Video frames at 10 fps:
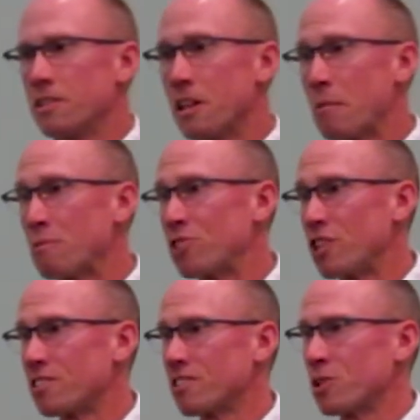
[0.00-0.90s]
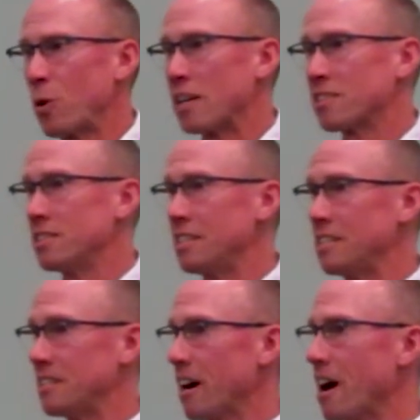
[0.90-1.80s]
In the name of Jesus, who has
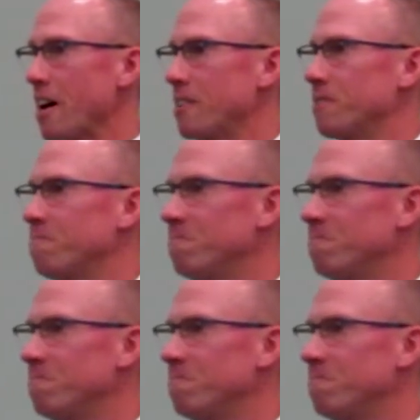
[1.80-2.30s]
indeed died,